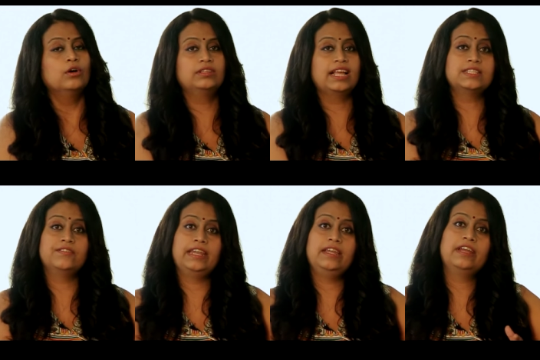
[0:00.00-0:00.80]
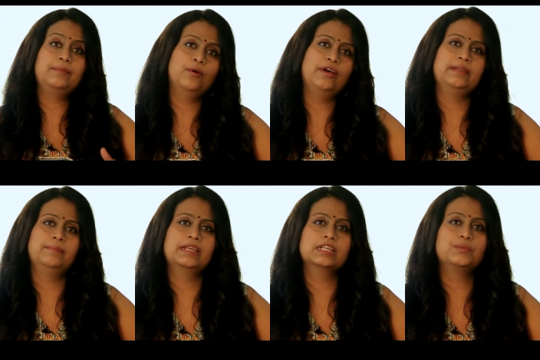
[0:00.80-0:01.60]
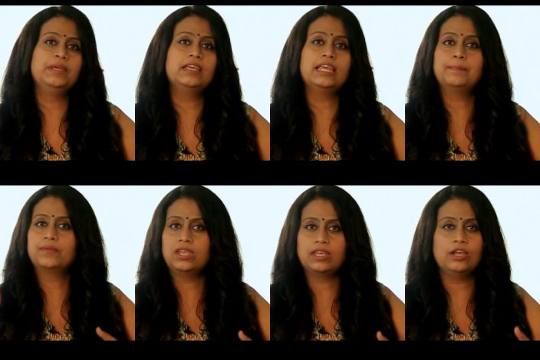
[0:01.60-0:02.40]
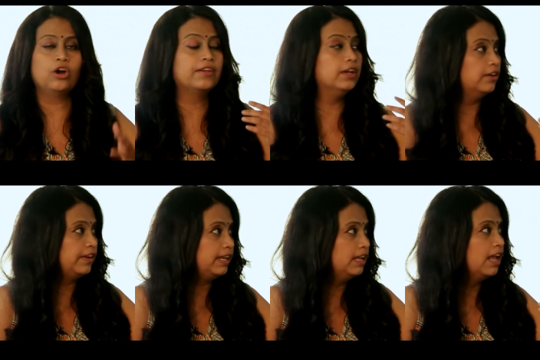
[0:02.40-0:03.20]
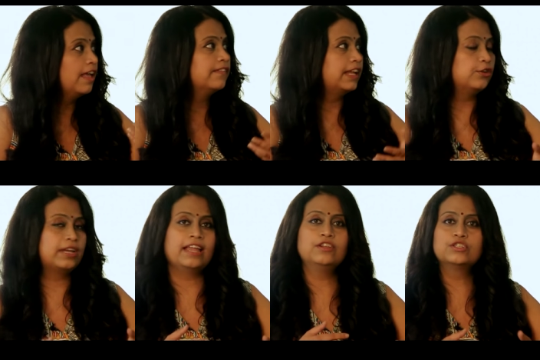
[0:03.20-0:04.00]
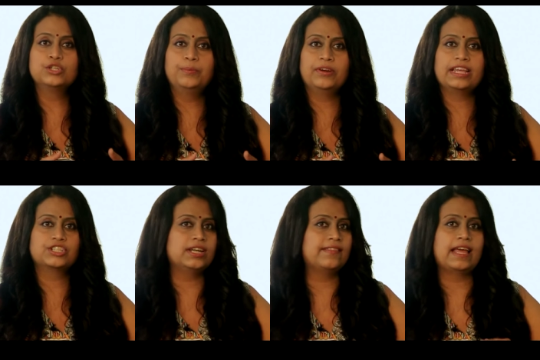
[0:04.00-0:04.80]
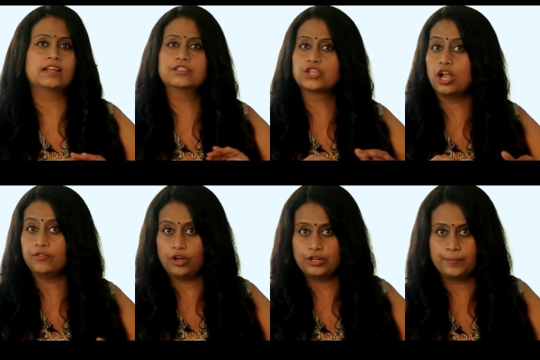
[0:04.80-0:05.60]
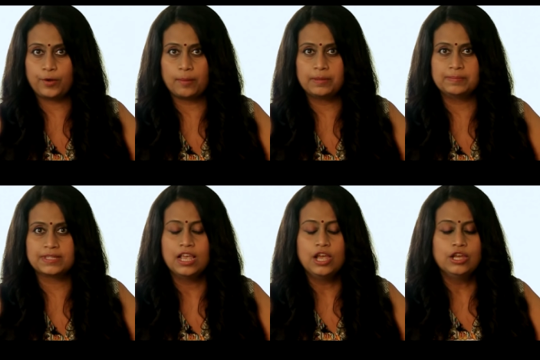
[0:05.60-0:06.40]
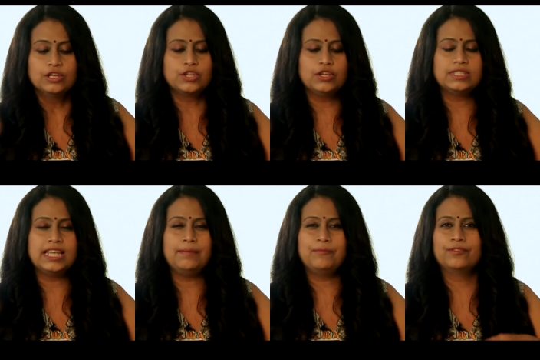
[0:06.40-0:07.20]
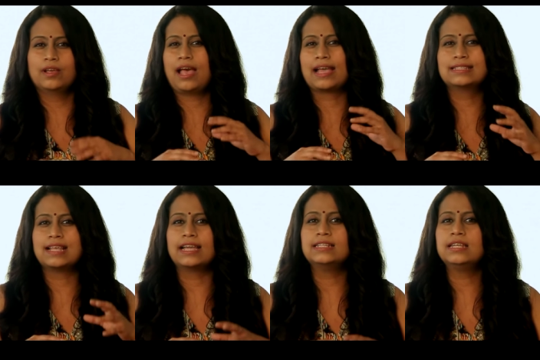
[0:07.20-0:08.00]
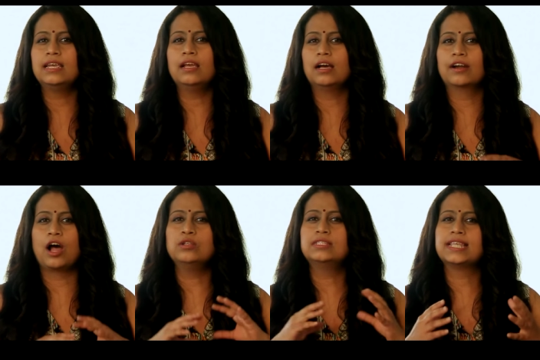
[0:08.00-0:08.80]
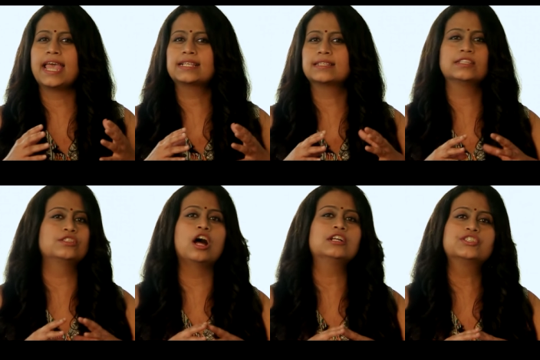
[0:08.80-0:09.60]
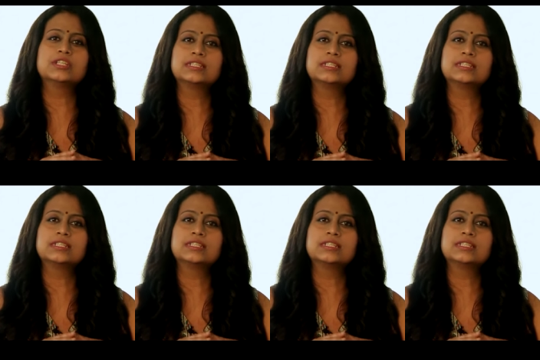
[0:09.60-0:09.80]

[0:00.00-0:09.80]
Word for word: Oh, that's a very great point, because we keep thinking or hearing that you can use lubrication and that will solve all your problems. So you see, anxiety around sex is not